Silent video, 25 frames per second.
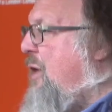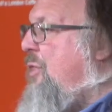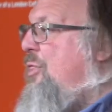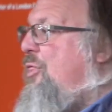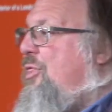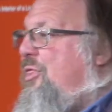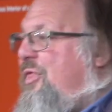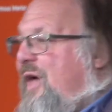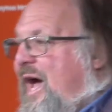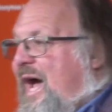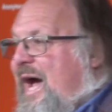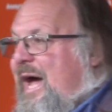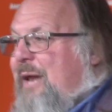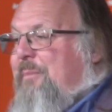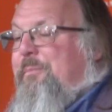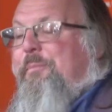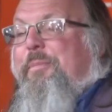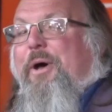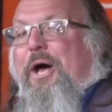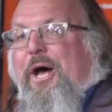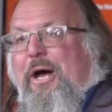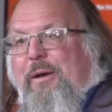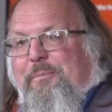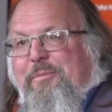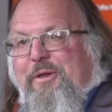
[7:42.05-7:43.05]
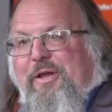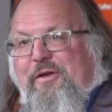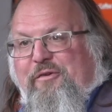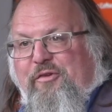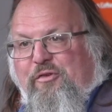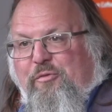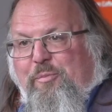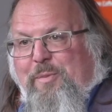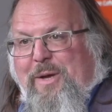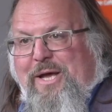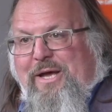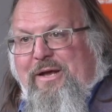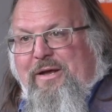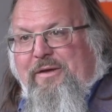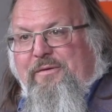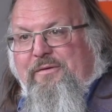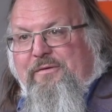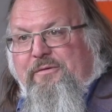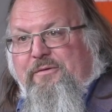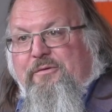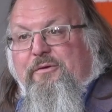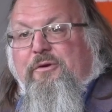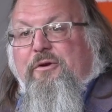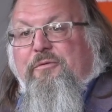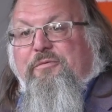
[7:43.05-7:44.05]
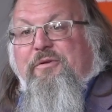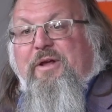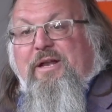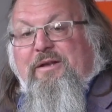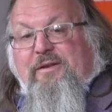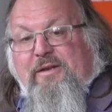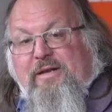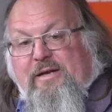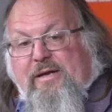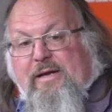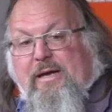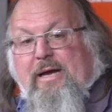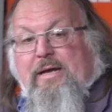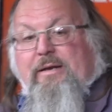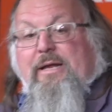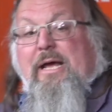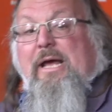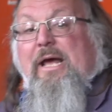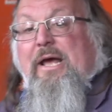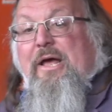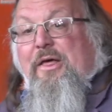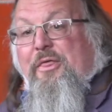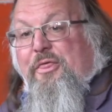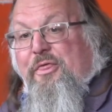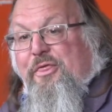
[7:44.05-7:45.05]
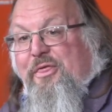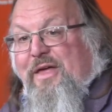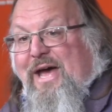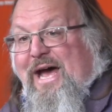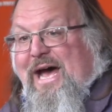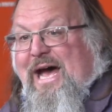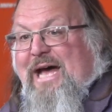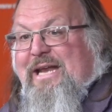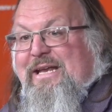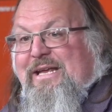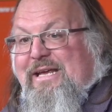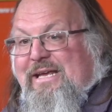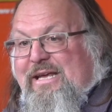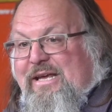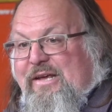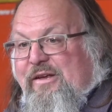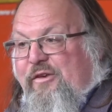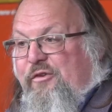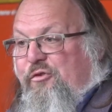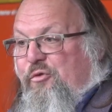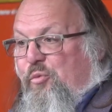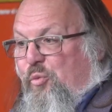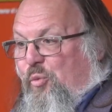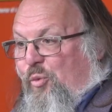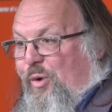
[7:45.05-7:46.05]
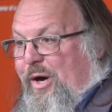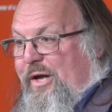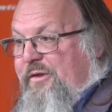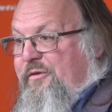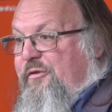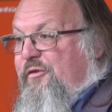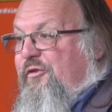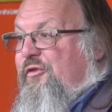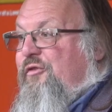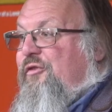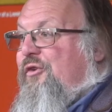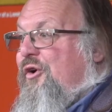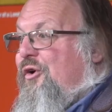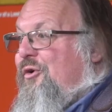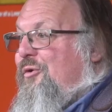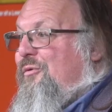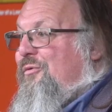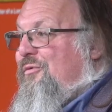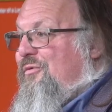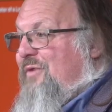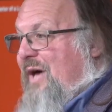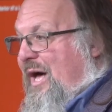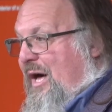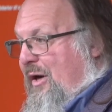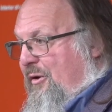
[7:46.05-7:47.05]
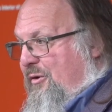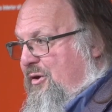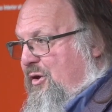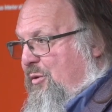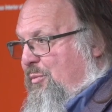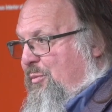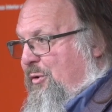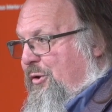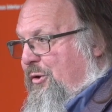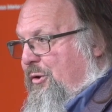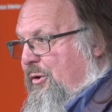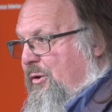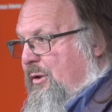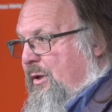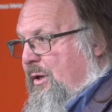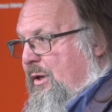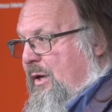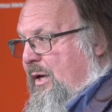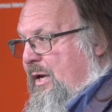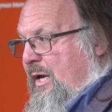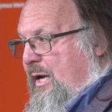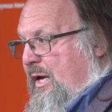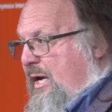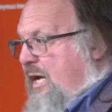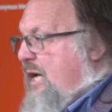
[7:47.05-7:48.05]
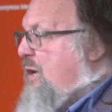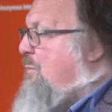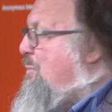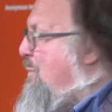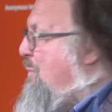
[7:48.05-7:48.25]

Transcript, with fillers: That public space, Öffentlichkeit, that is what's so valuable in